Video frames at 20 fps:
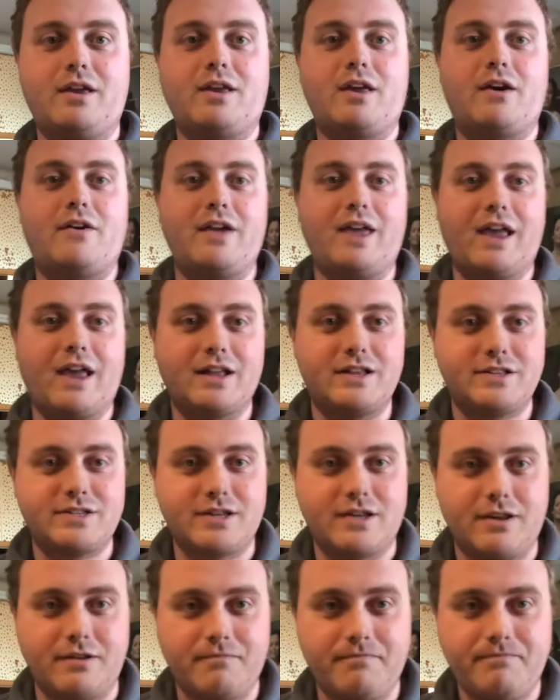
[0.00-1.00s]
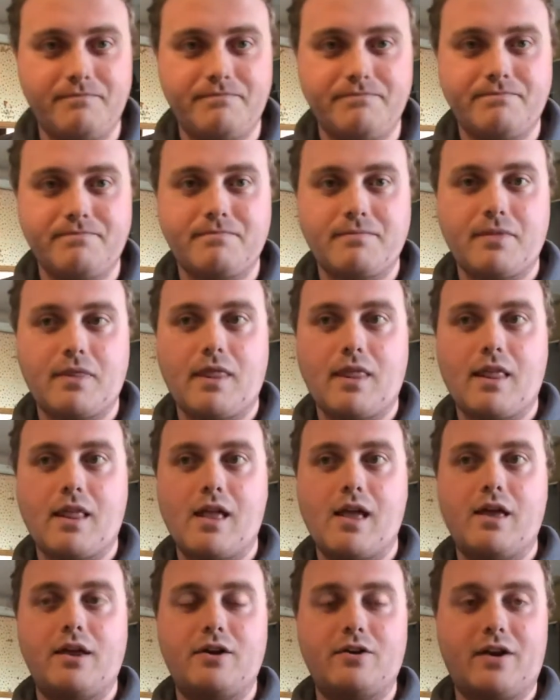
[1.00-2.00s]
Kelly Hansen,
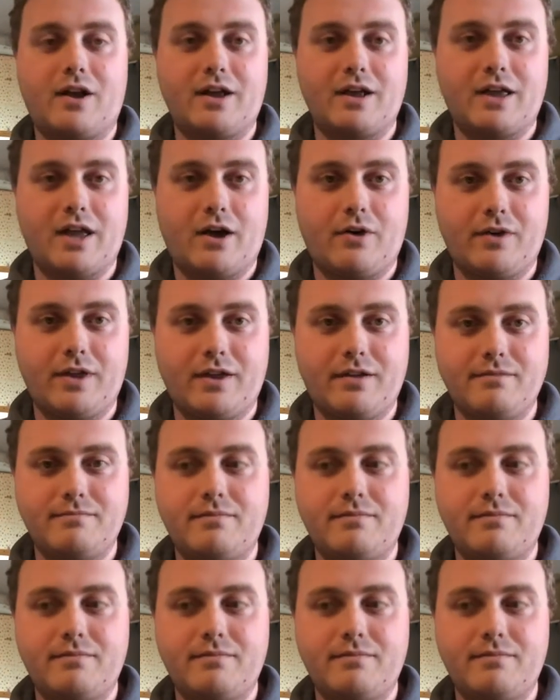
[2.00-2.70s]
Huron County.